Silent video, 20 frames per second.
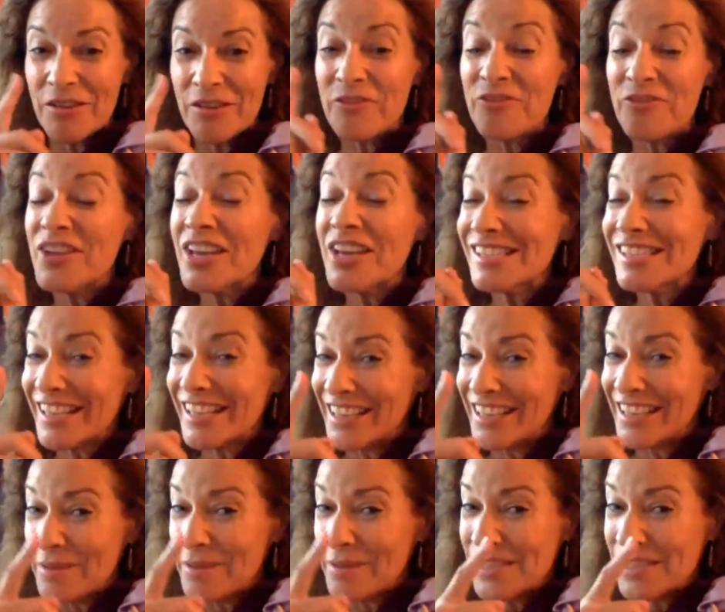or feels like an
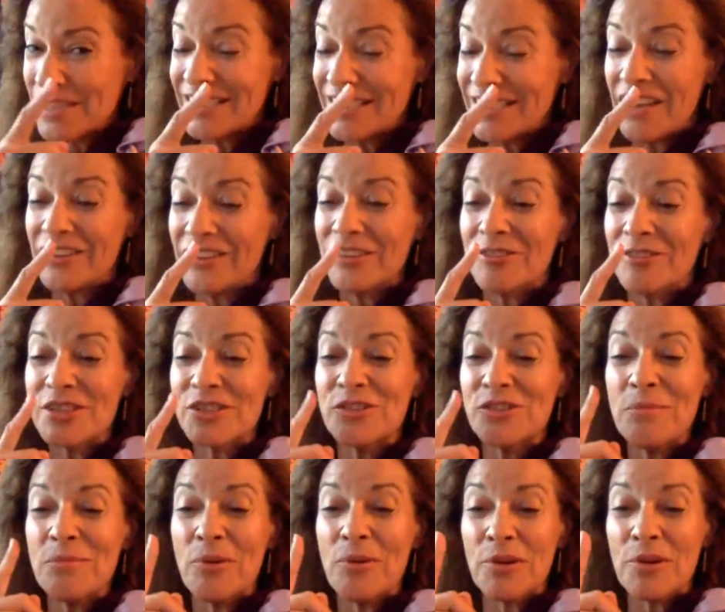upside down crystal
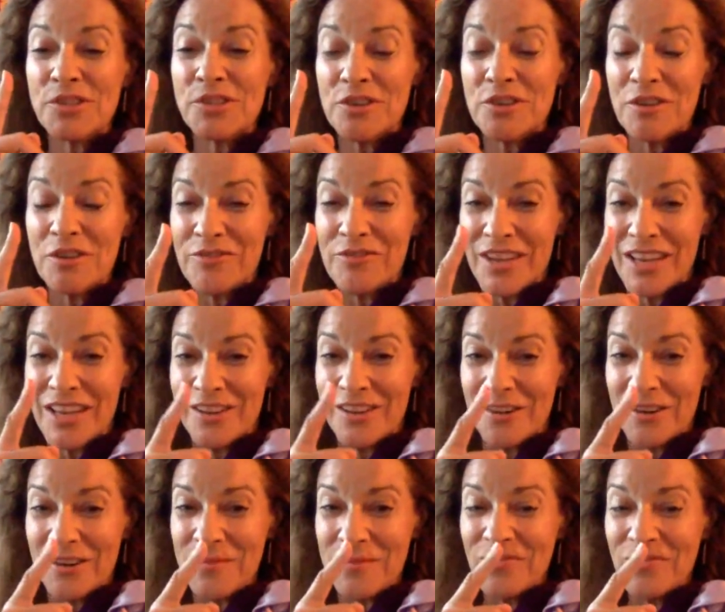bowl to your finger.
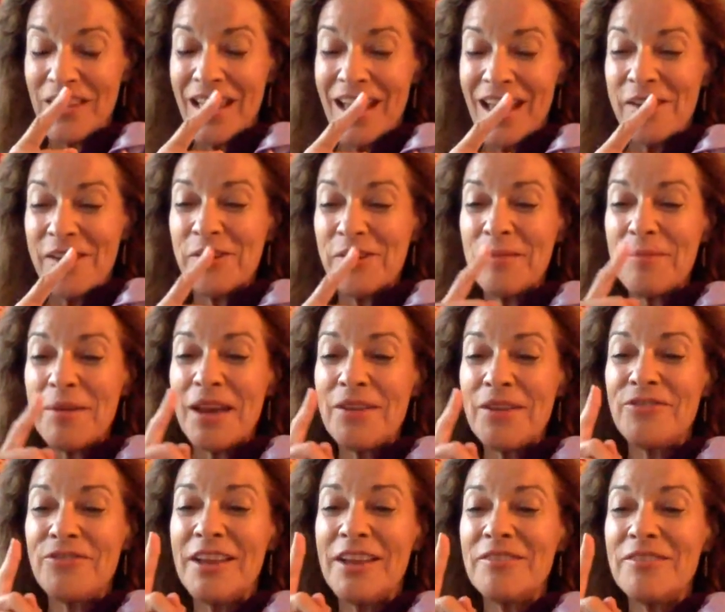And one of my
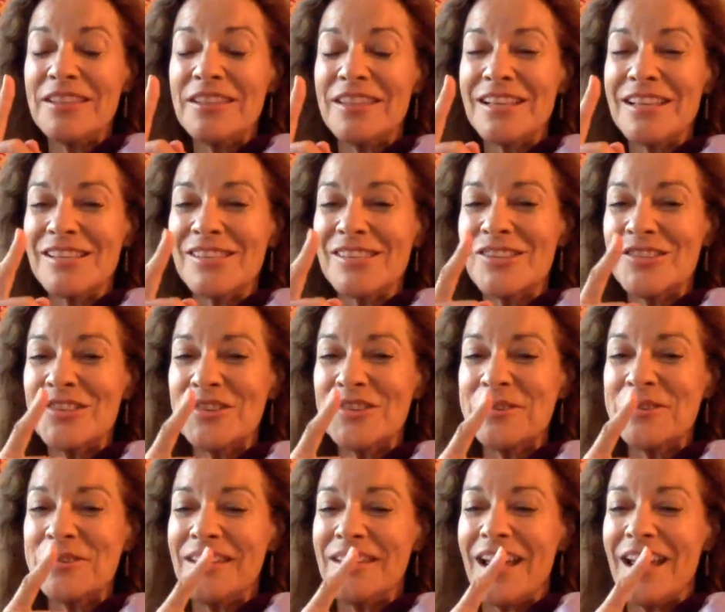favorite things to do
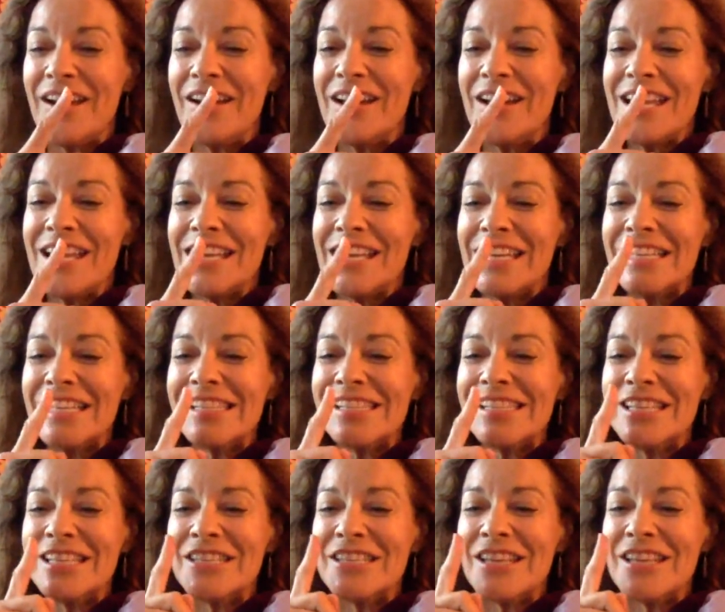in there is to
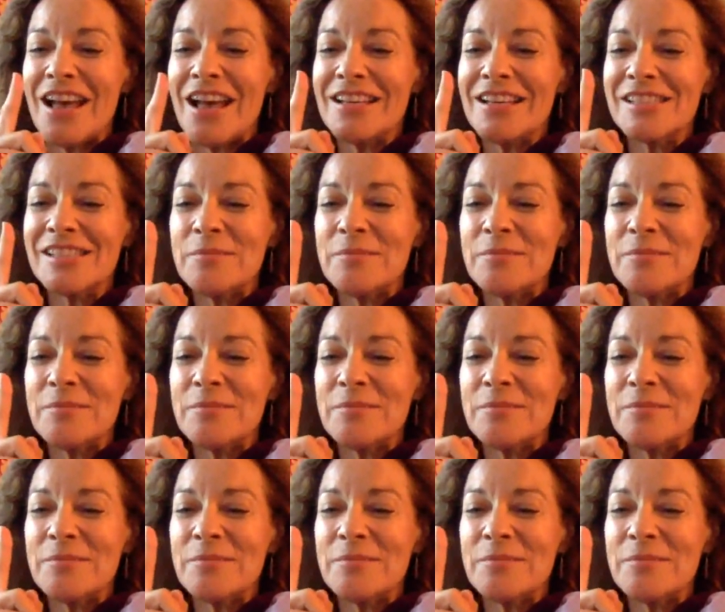just